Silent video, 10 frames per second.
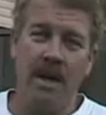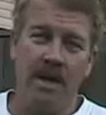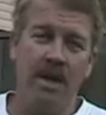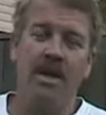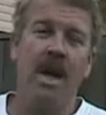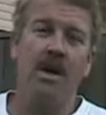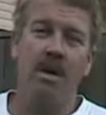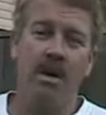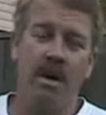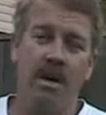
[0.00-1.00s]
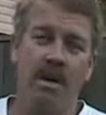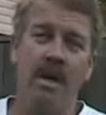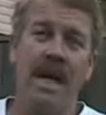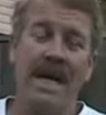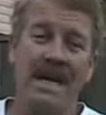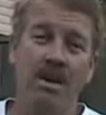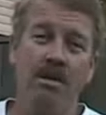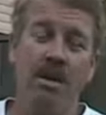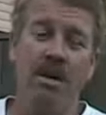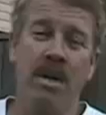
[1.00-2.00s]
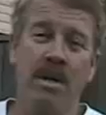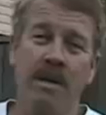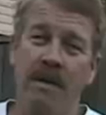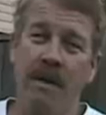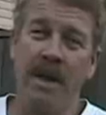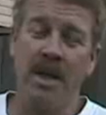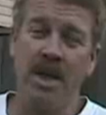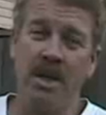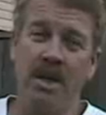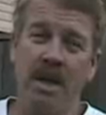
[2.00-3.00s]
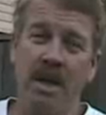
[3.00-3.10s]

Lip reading: It's just how we're designed to process information,